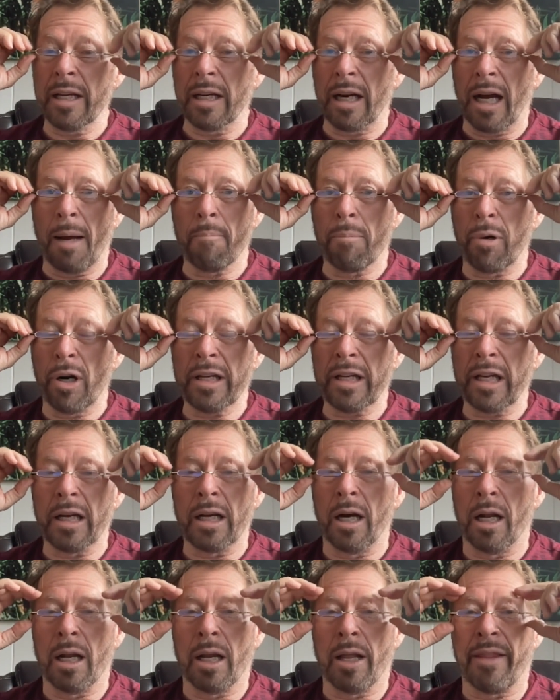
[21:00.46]
I'm
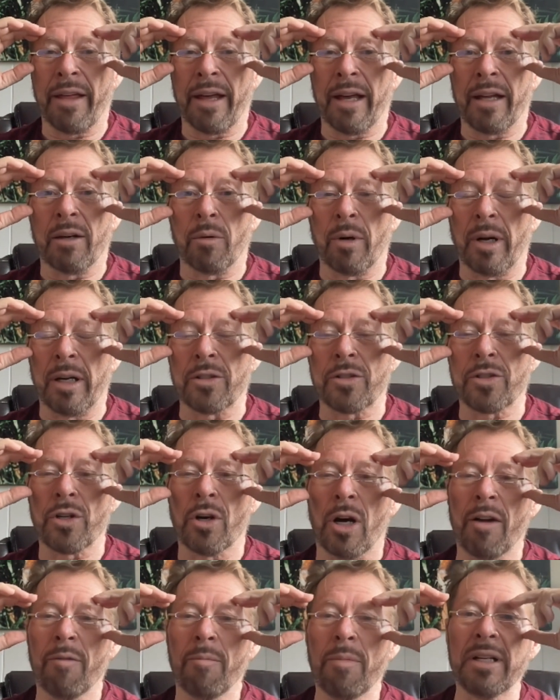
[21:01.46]
breaking all of that, right? So
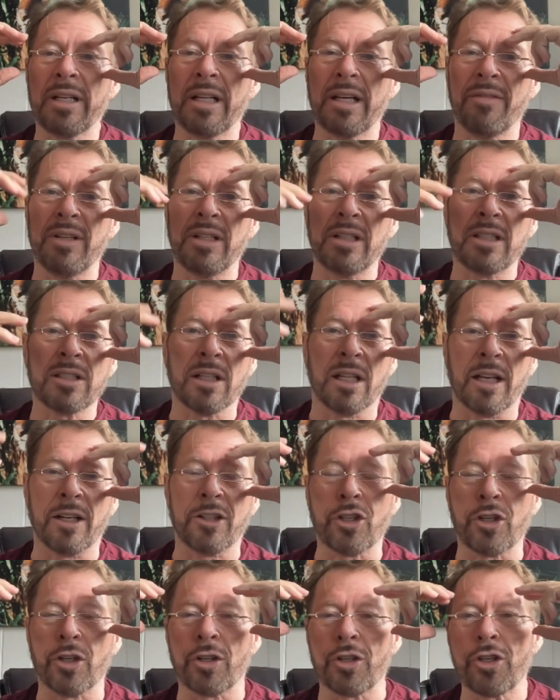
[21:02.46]
I've been giving a
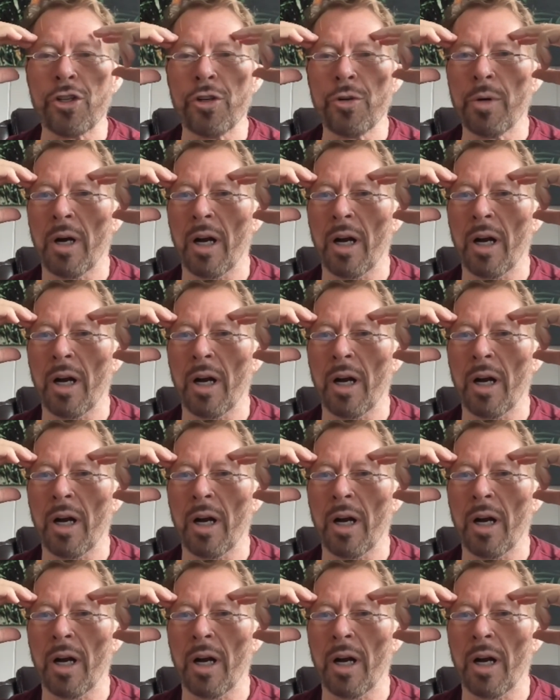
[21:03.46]
lecture on Shu Ha